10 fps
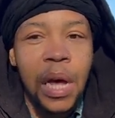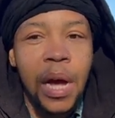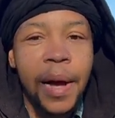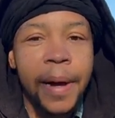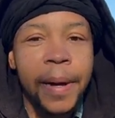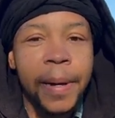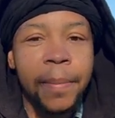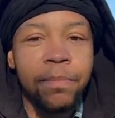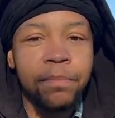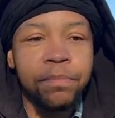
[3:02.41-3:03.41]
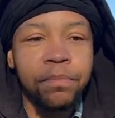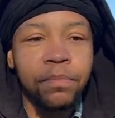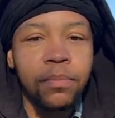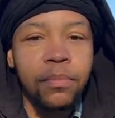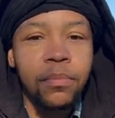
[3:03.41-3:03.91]
Um,
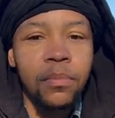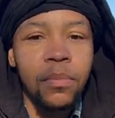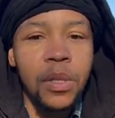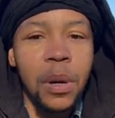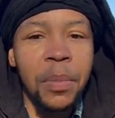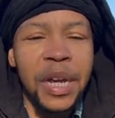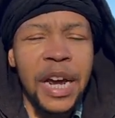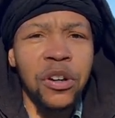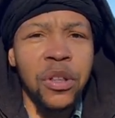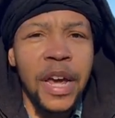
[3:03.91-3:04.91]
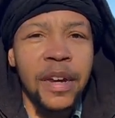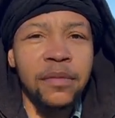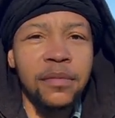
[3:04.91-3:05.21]
but I know that